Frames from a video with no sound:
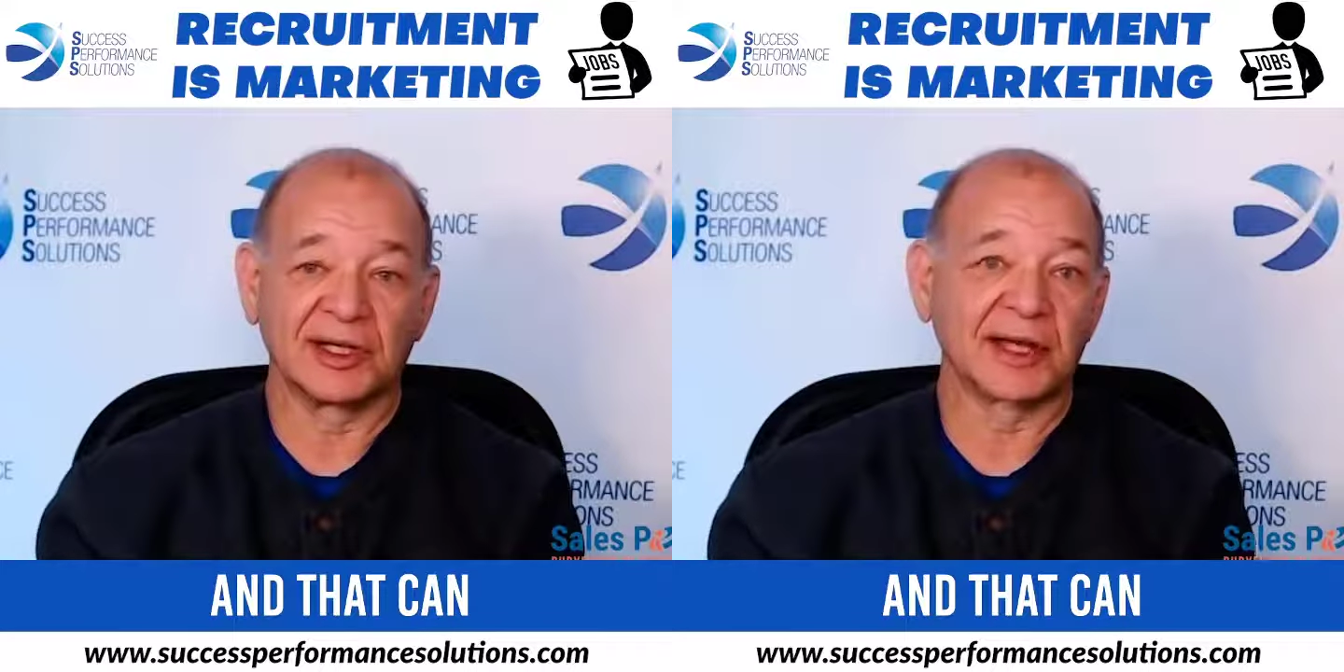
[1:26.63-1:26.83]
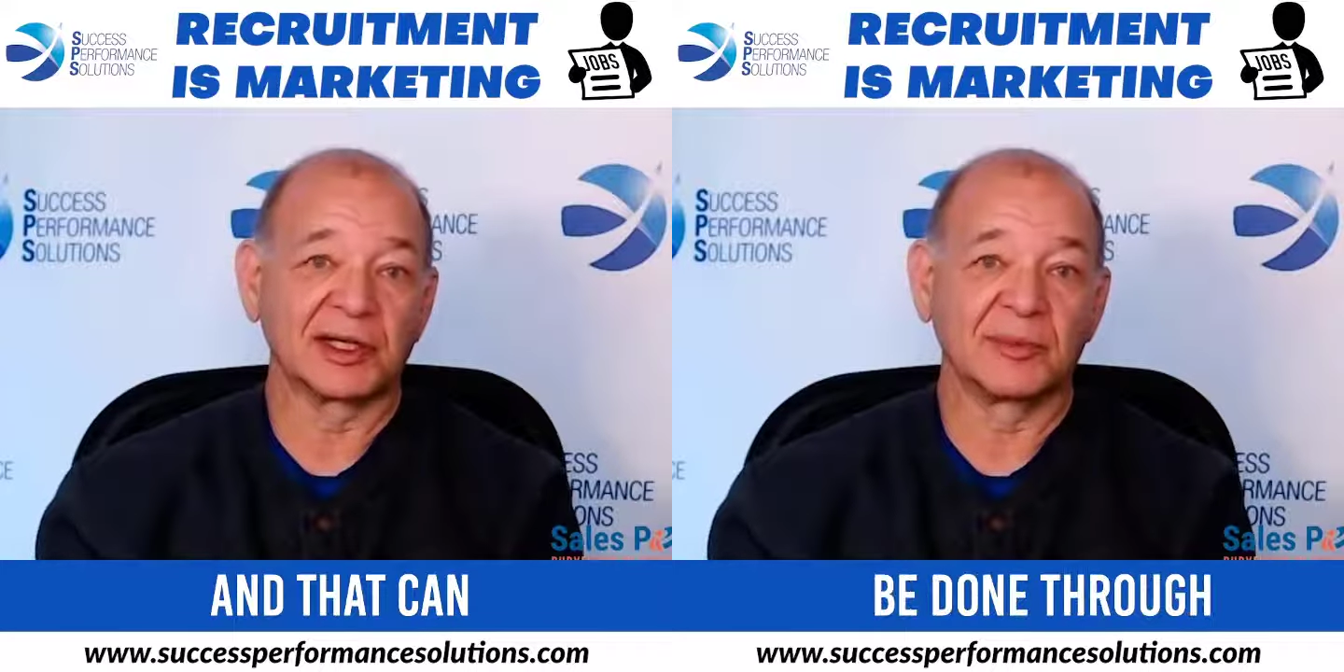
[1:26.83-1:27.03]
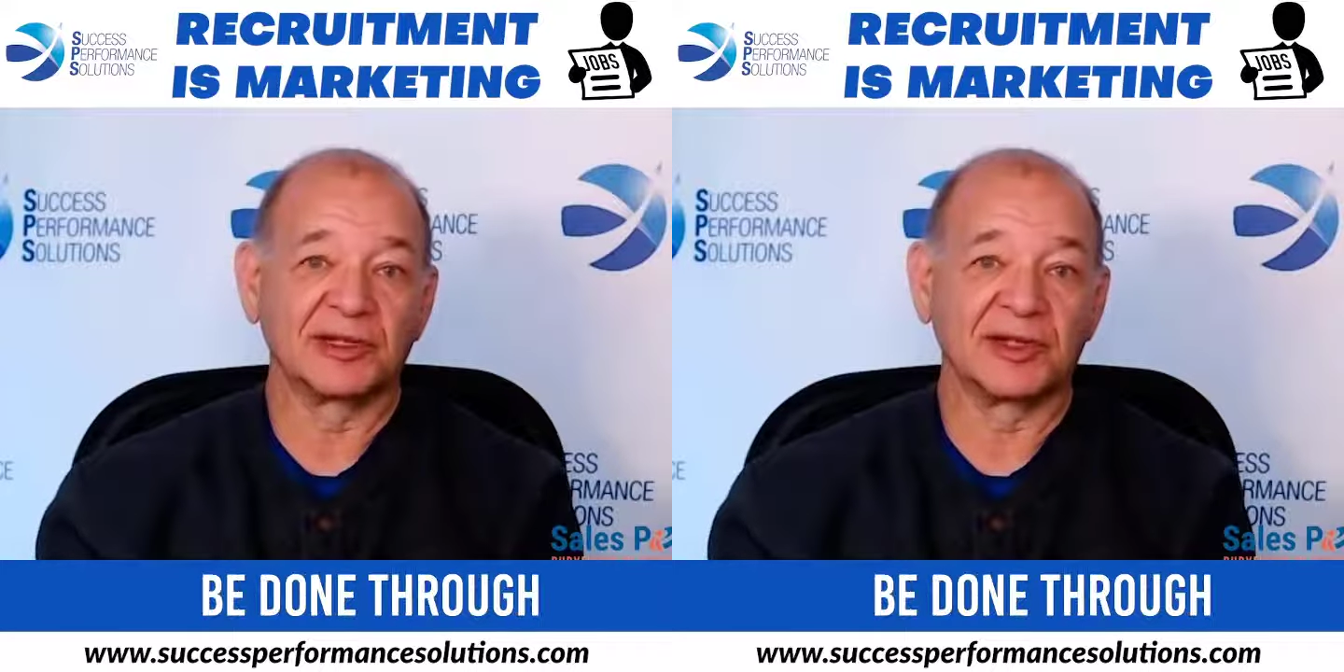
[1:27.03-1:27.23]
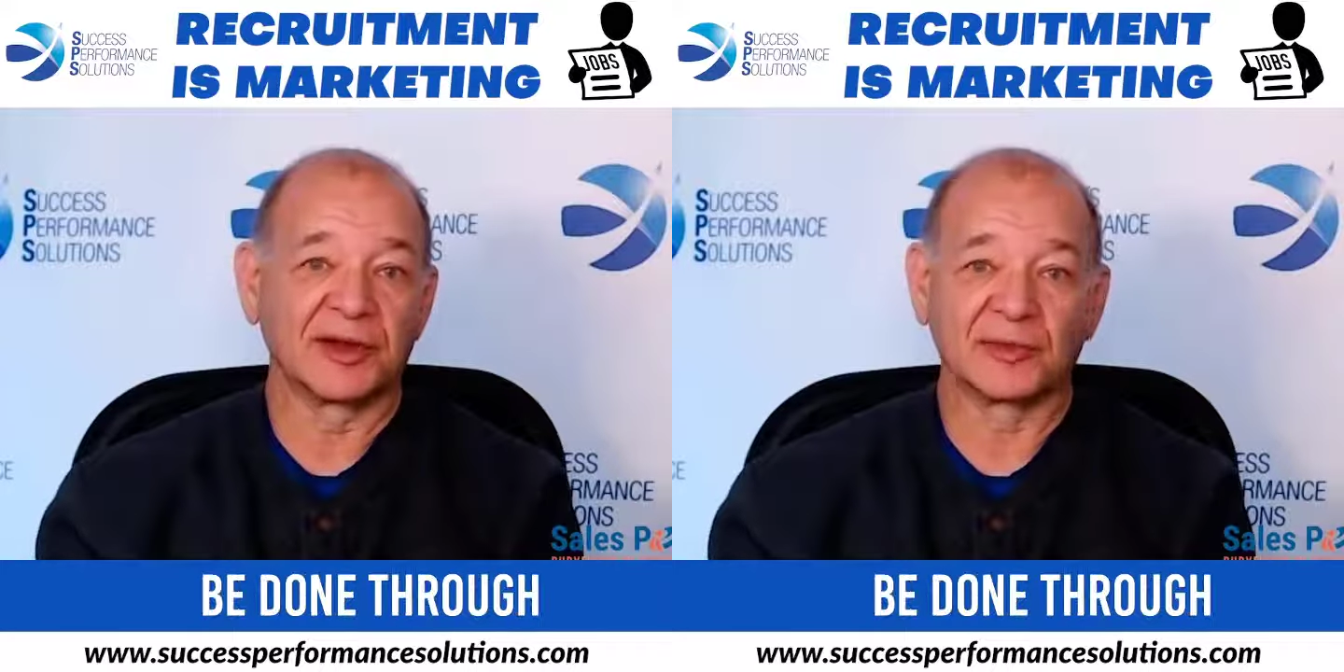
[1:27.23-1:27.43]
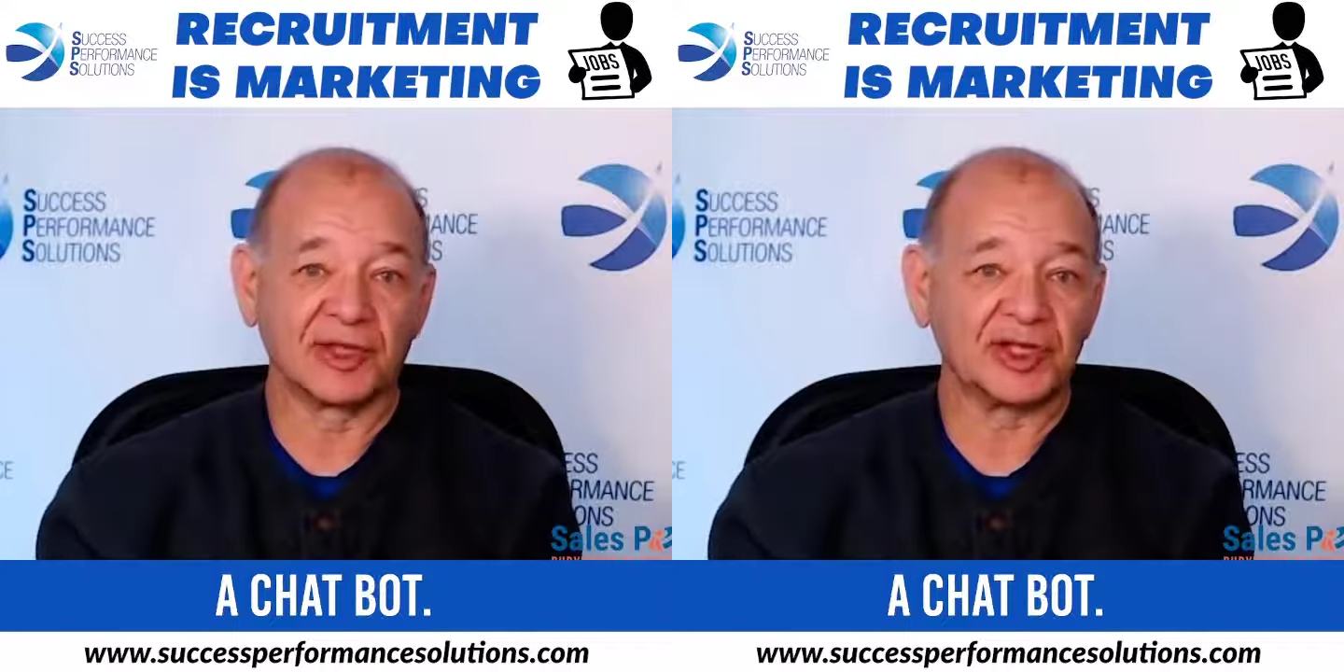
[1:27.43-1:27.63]
And that can be
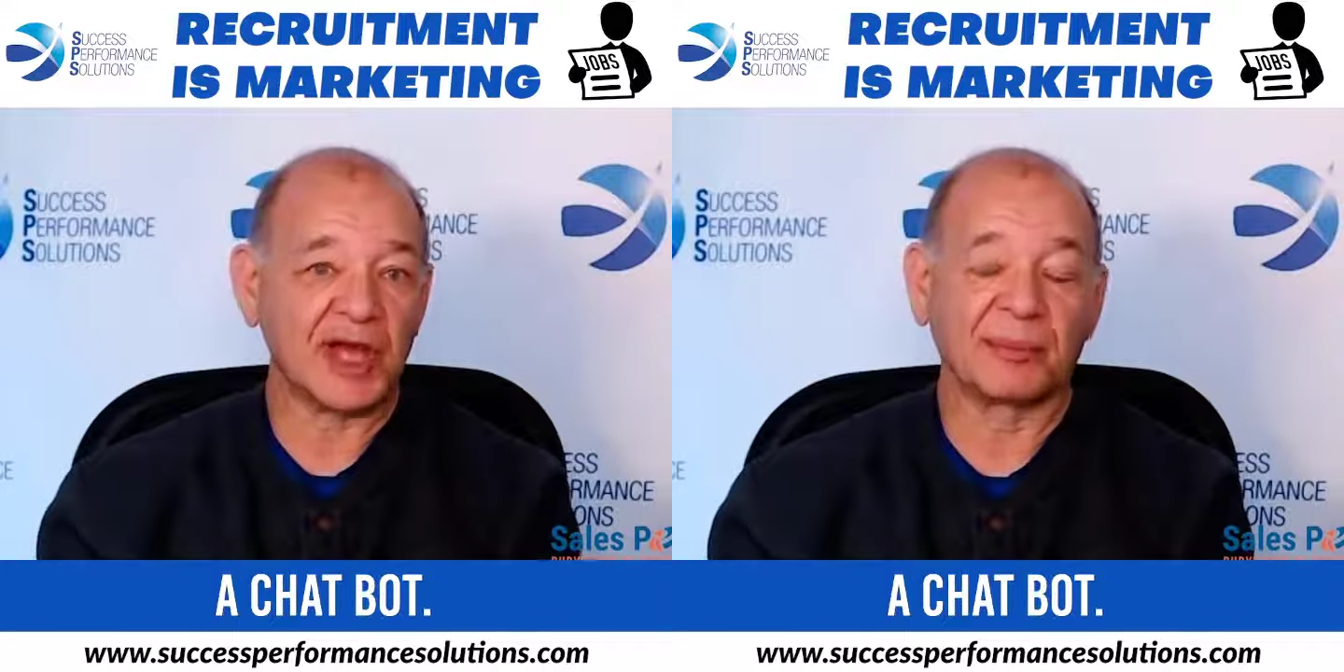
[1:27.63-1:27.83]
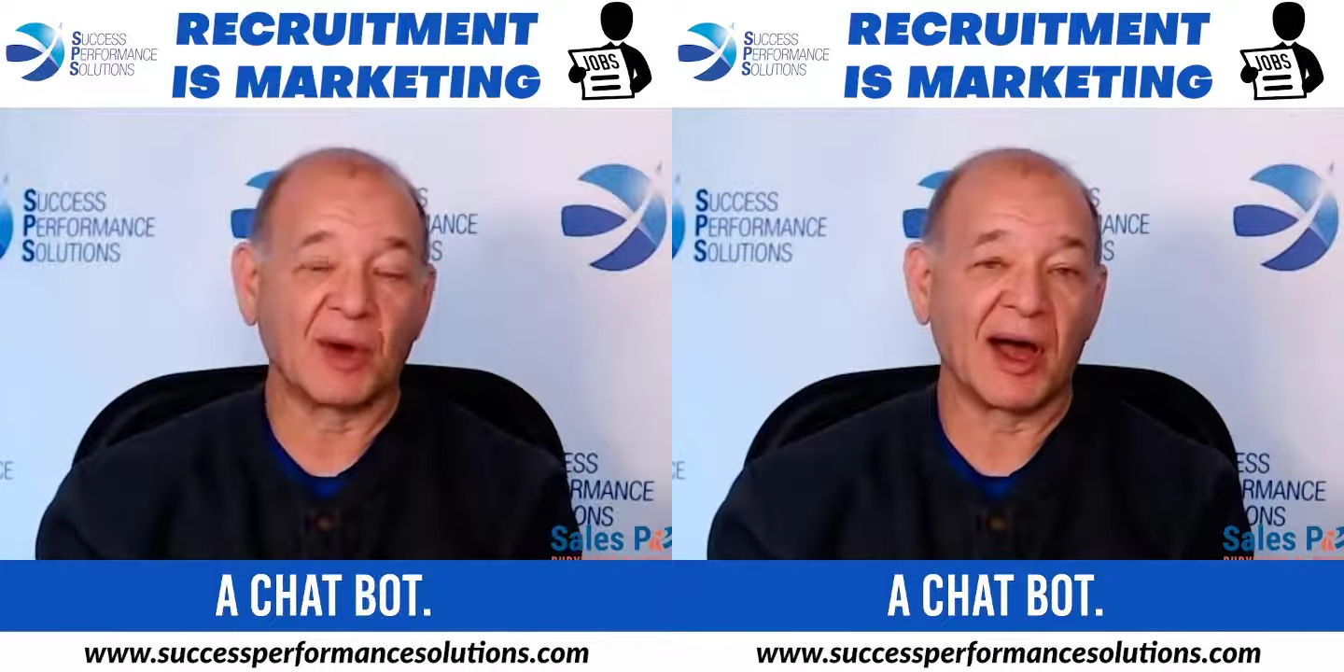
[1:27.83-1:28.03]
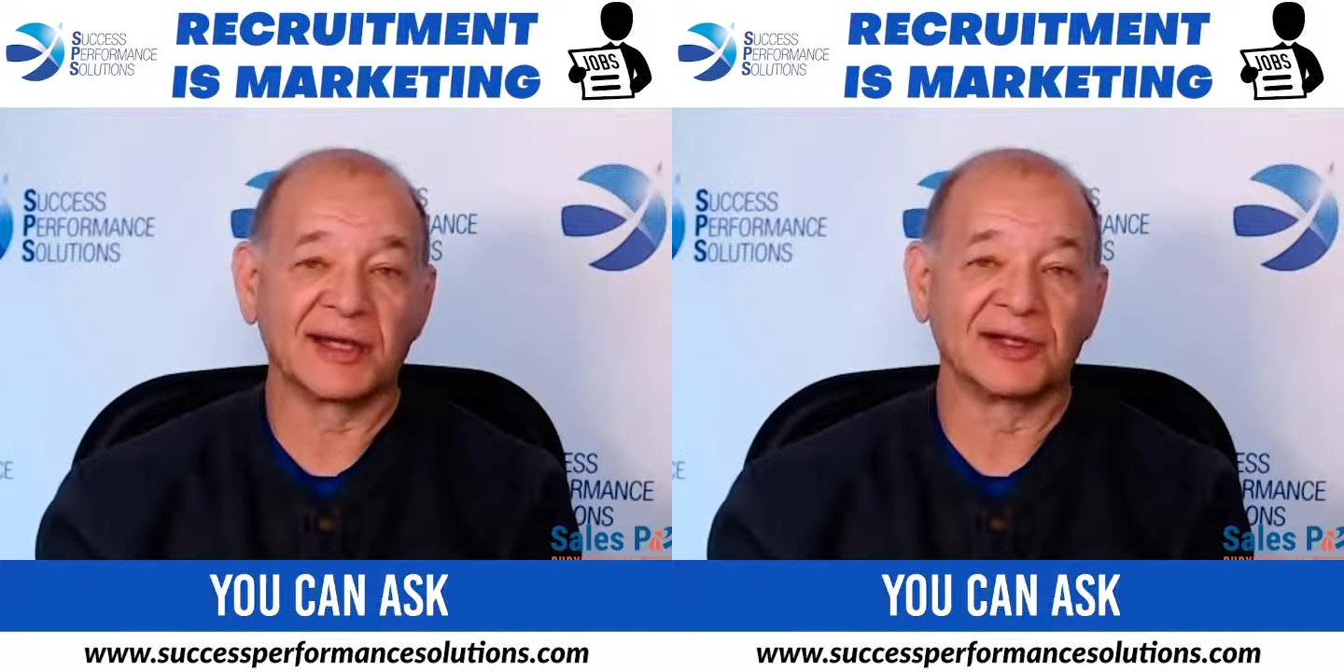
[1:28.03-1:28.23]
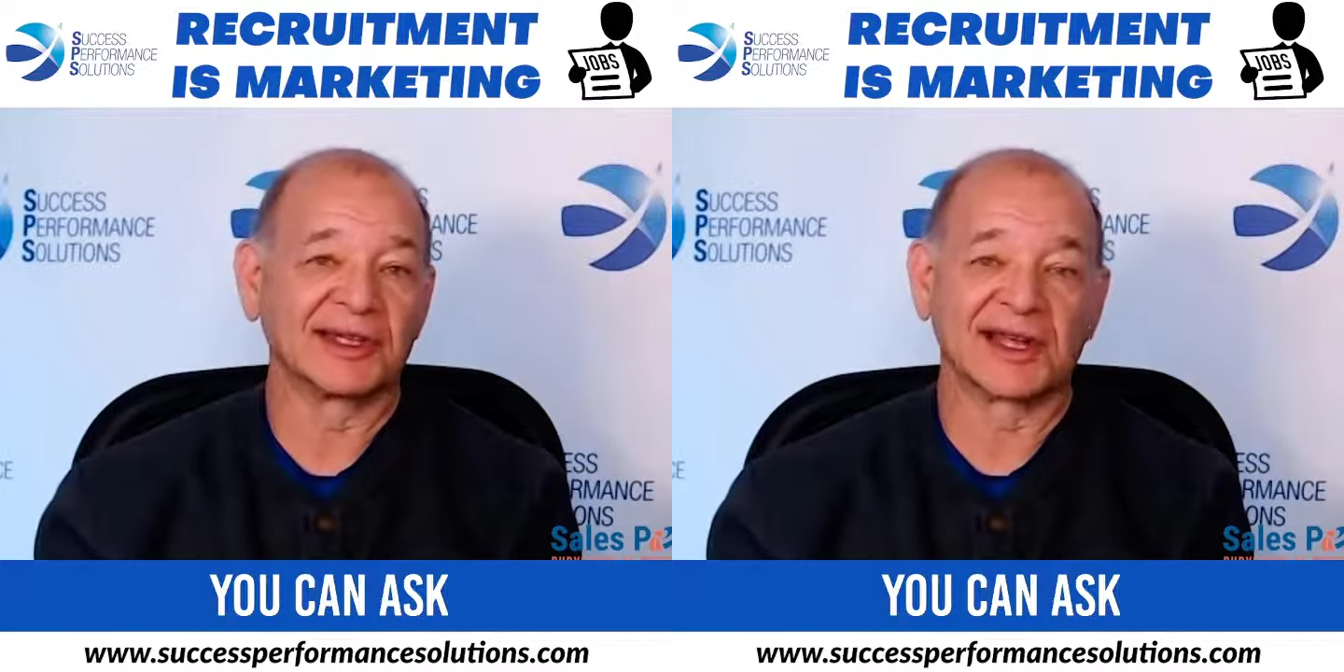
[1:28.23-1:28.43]
done through a chatbot. You can